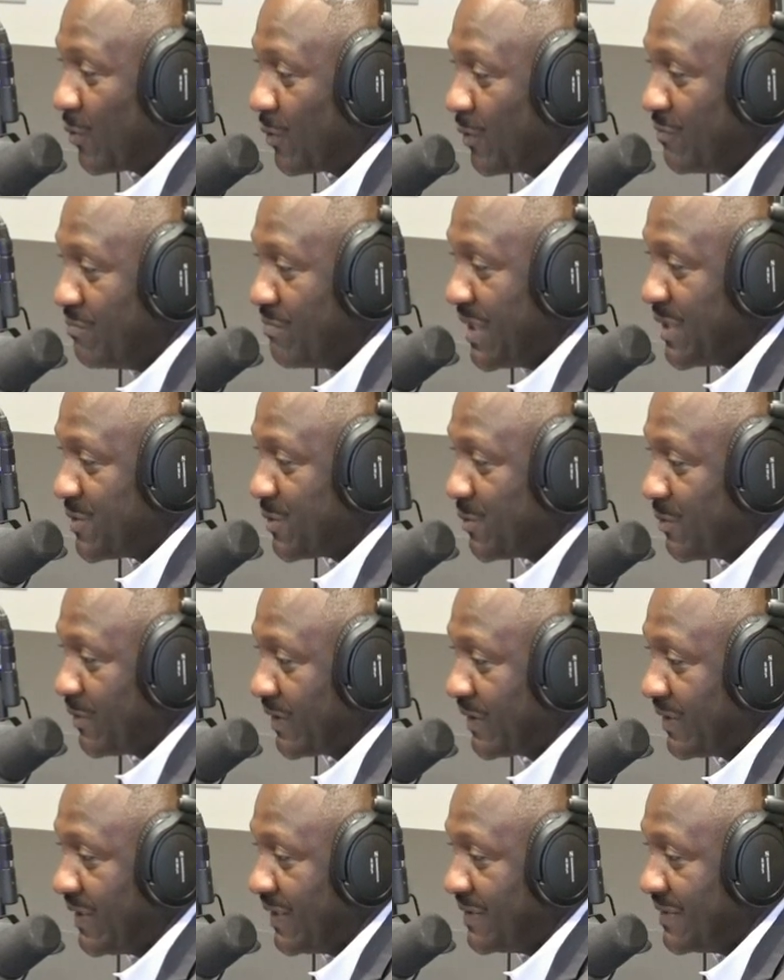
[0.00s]
of
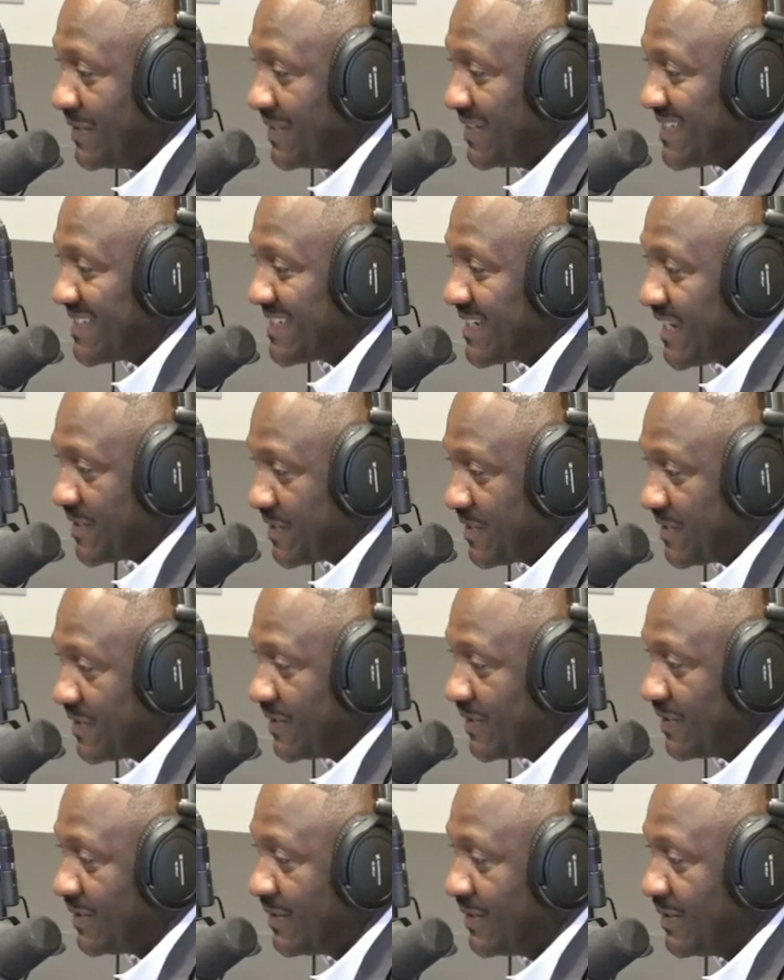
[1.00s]
mentoring and the
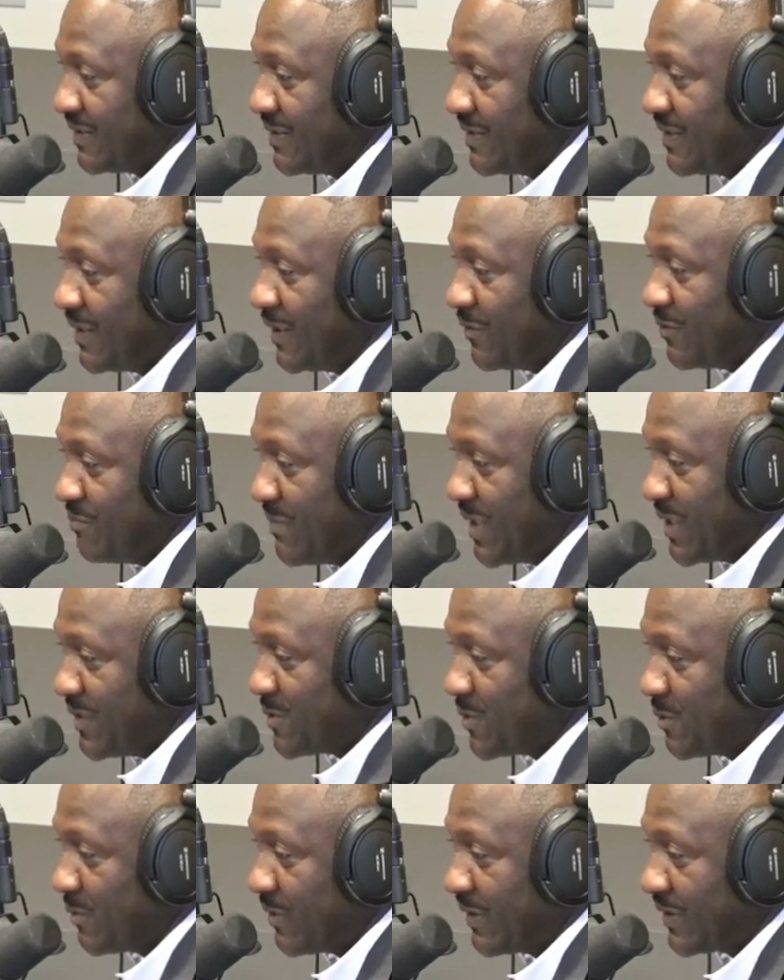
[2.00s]
necessity of
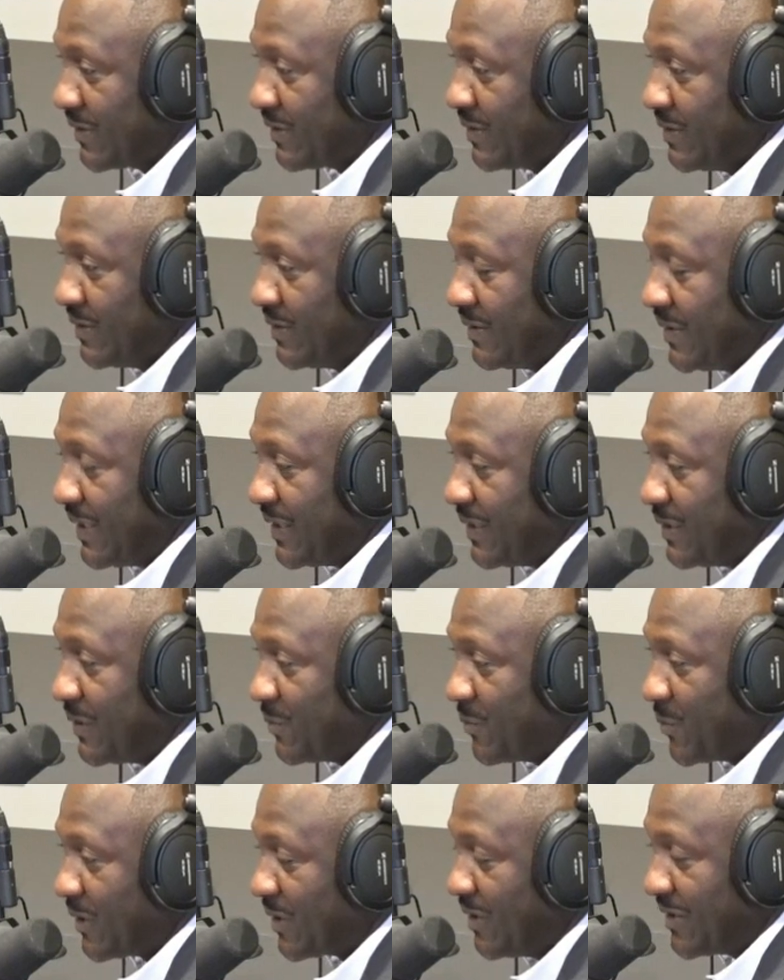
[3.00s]
mentoring,
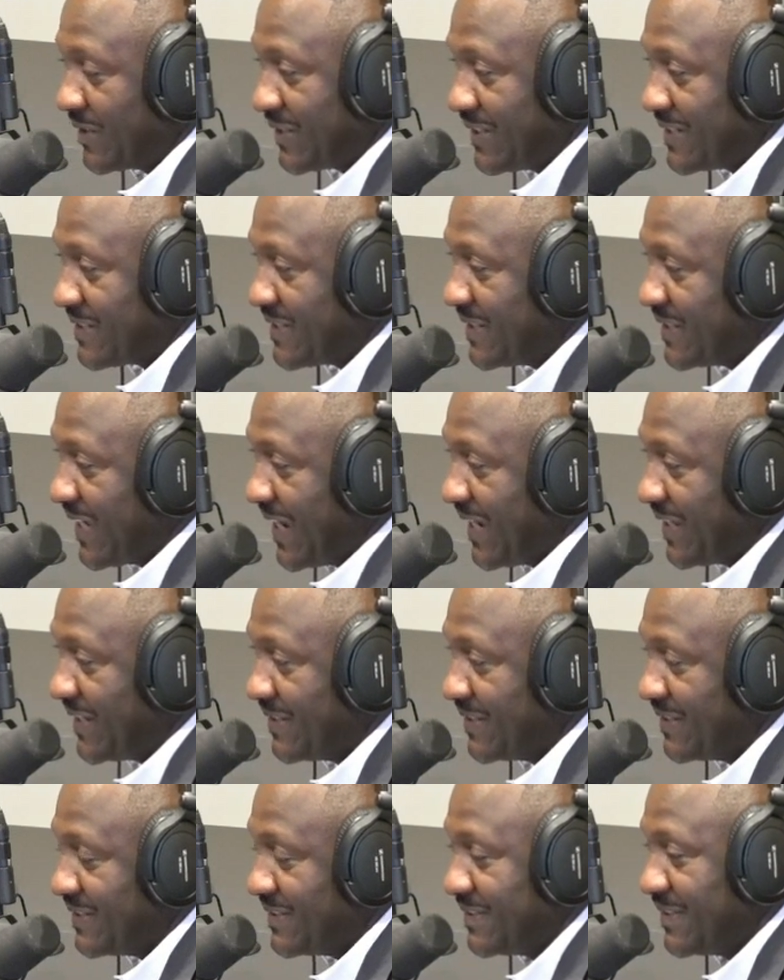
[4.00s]
we're going to get to that
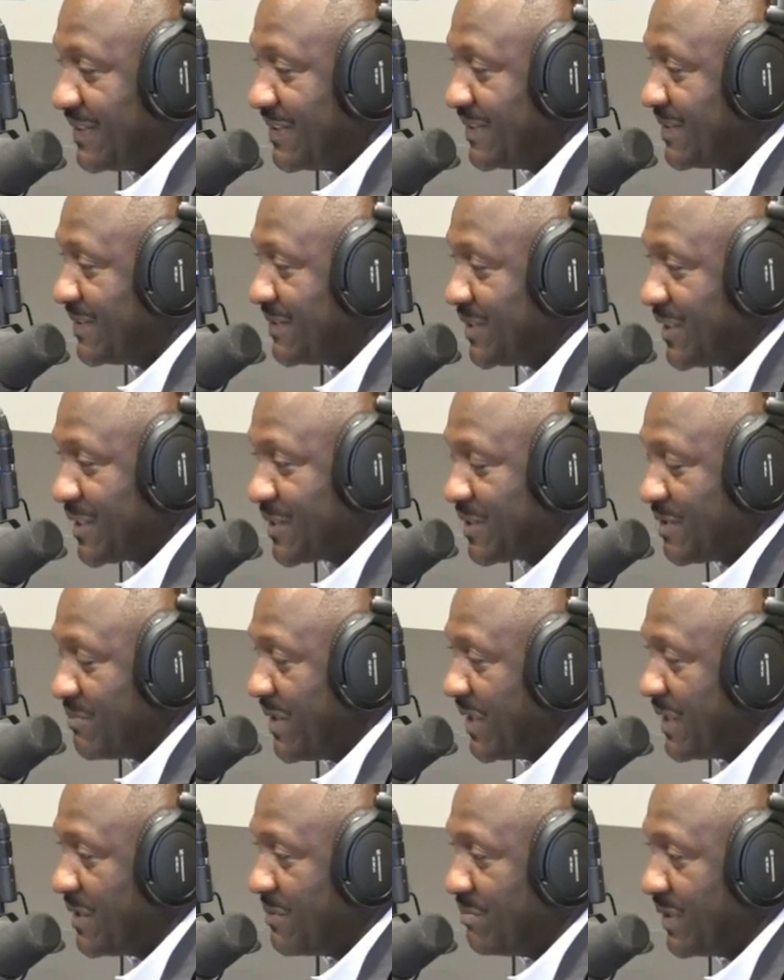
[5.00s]
in just a
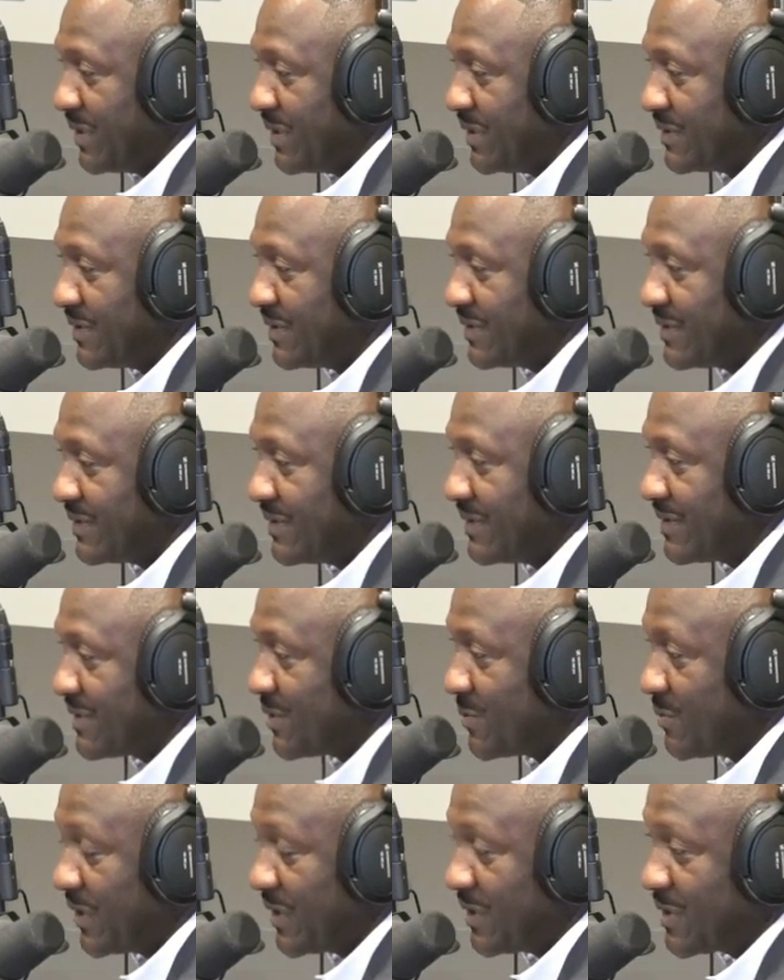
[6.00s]
minute, but this
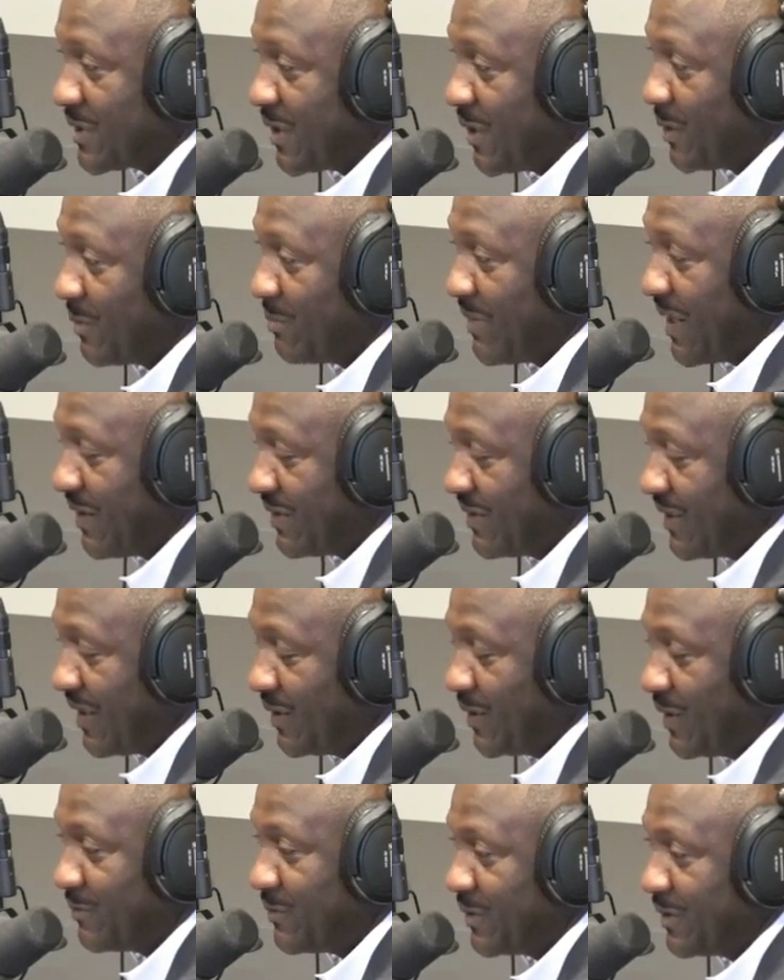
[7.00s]
is what it's all about. And I
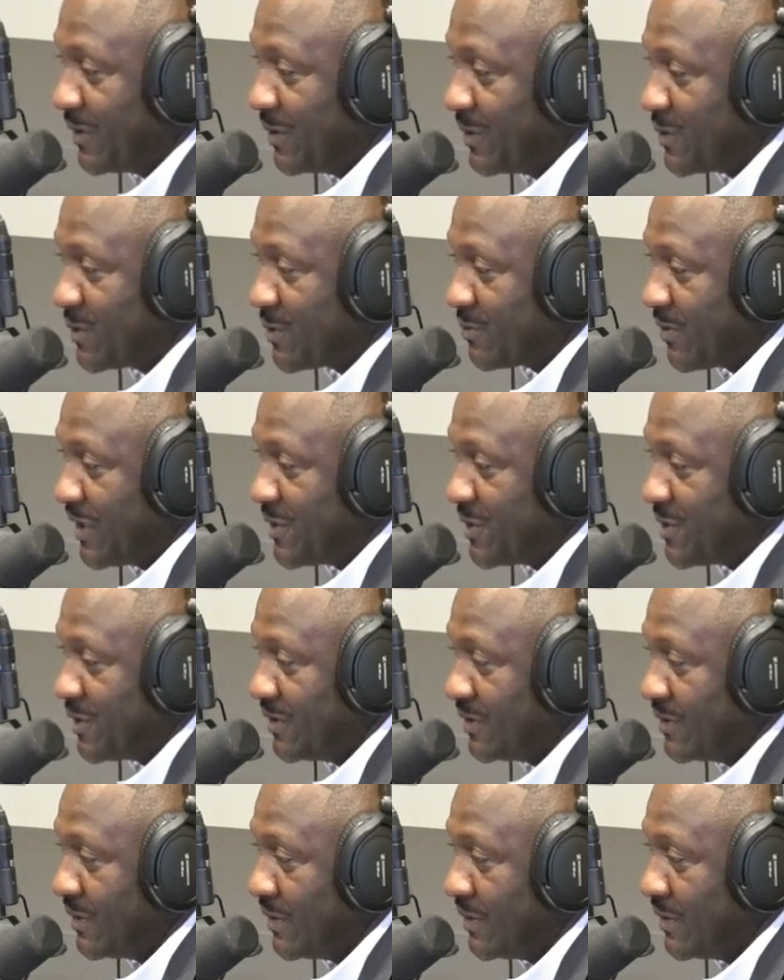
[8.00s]
love your illustration.